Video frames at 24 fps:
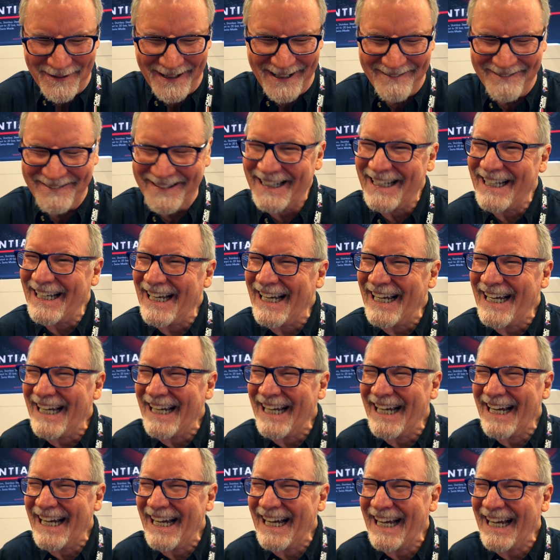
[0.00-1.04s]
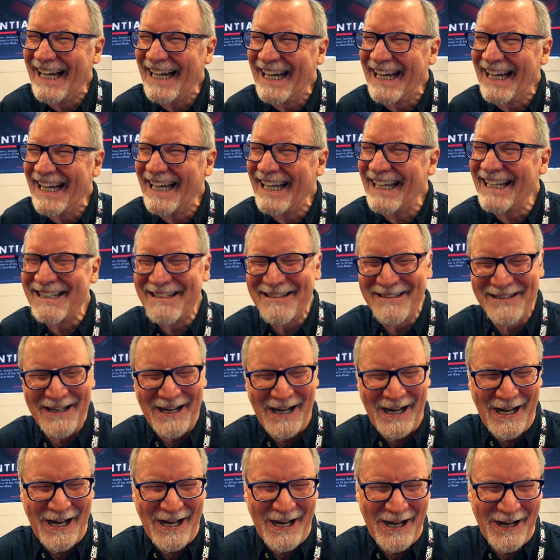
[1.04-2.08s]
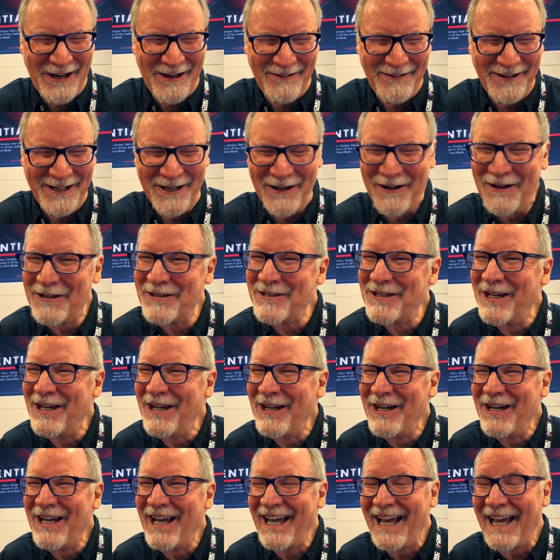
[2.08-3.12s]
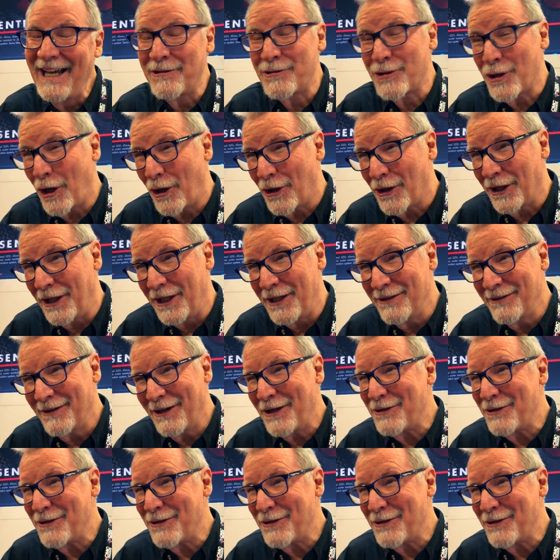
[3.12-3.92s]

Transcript: I'm gonna stumble around with the proper terminology. So bear with me.